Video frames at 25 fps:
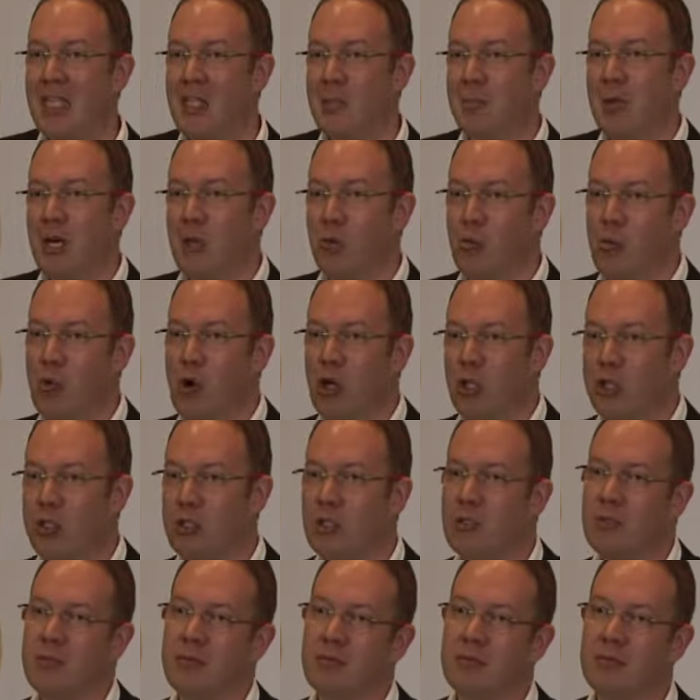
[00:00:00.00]
is about
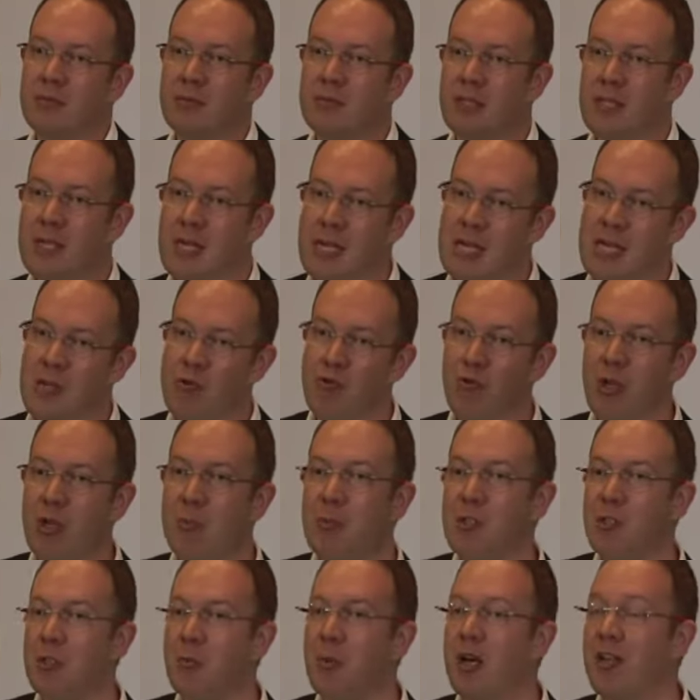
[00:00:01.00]
what?
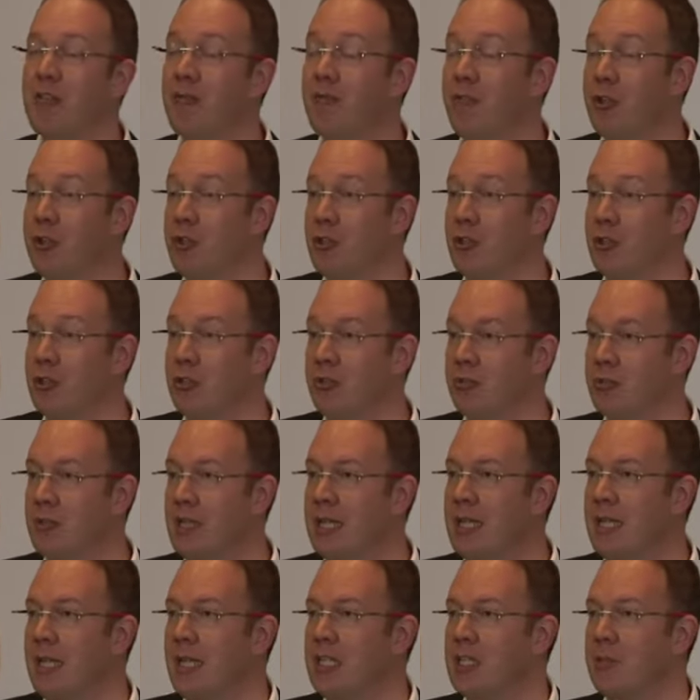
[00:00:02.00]
Dream is about vision.
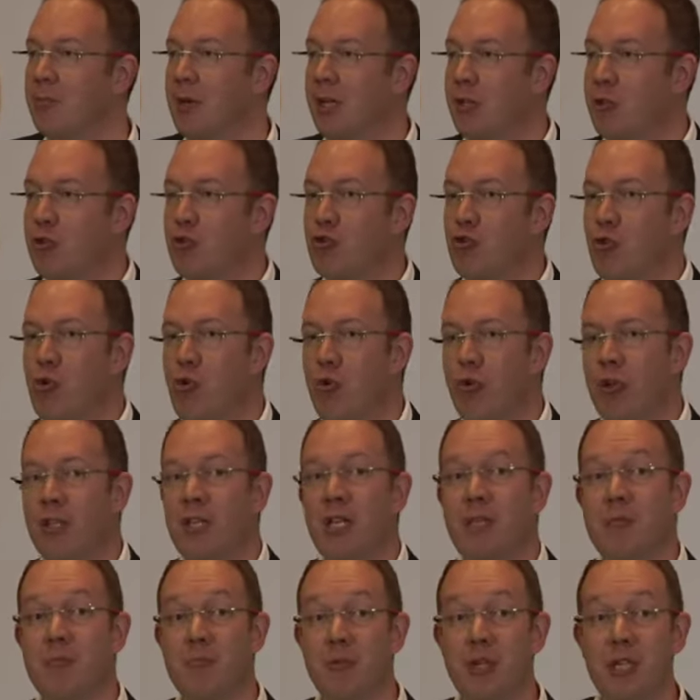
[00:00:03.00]
It's about a story
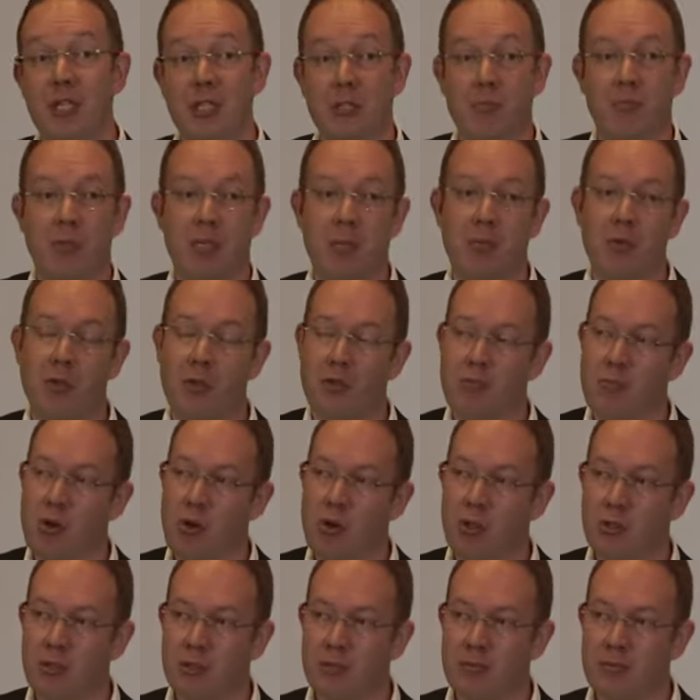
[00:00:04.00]
that brings people on
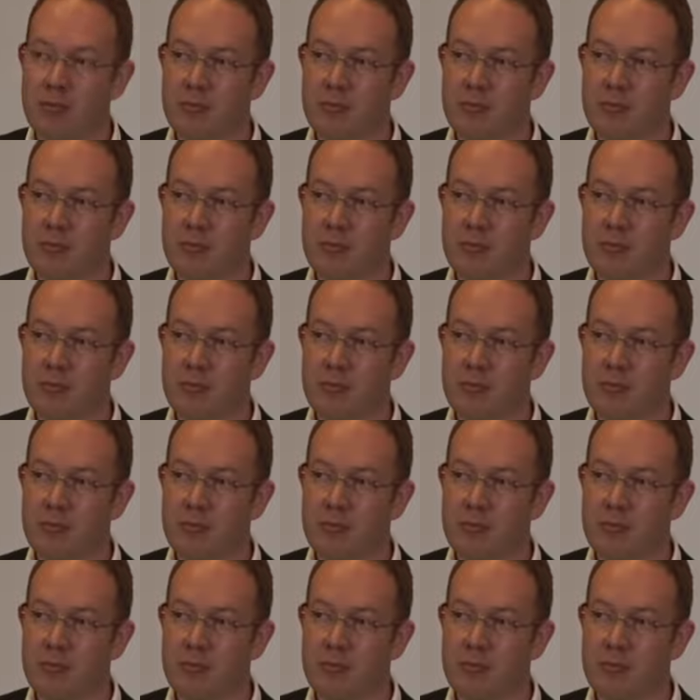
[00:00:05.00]
board.